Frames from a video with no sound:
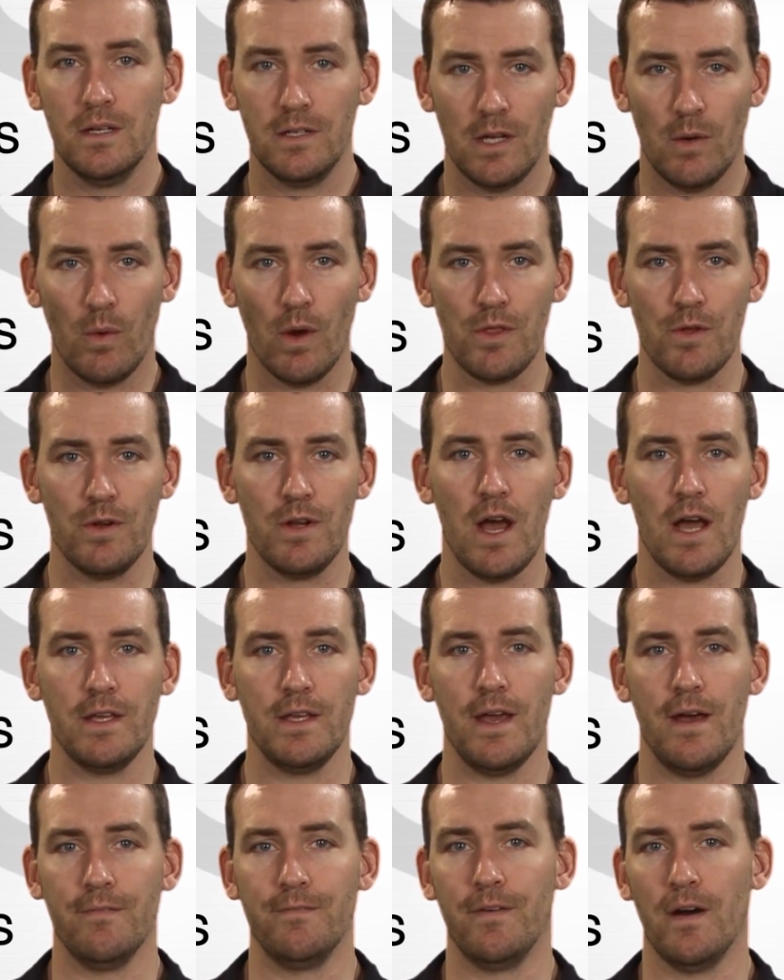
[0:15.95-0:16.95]
Now, whether or not
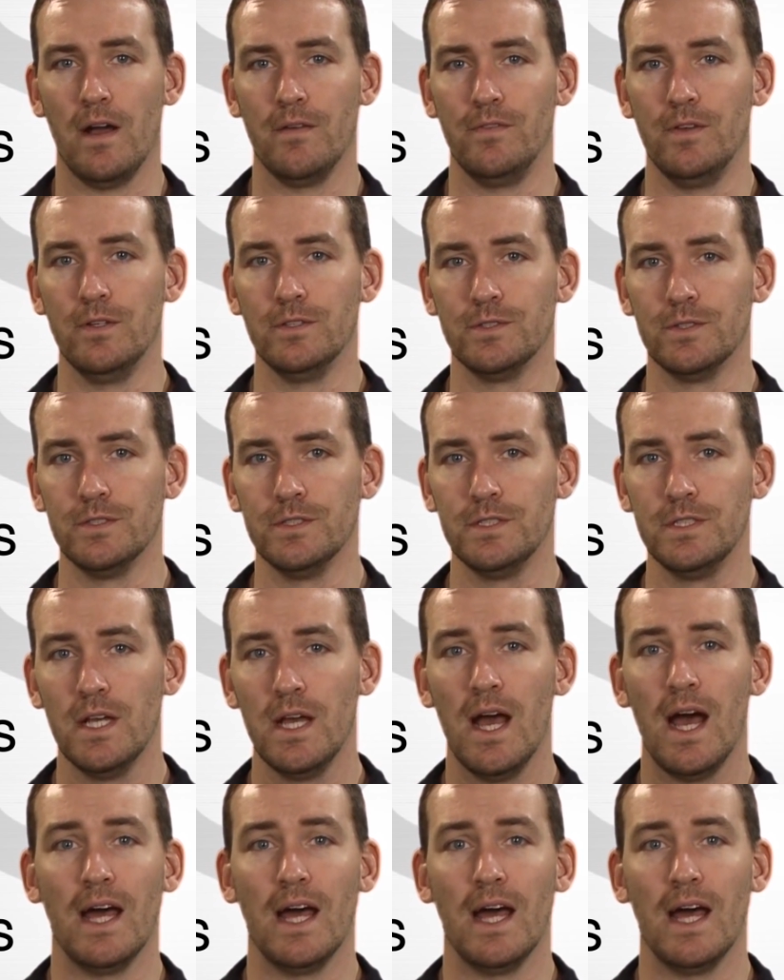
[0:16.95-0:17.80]
you have 5 users,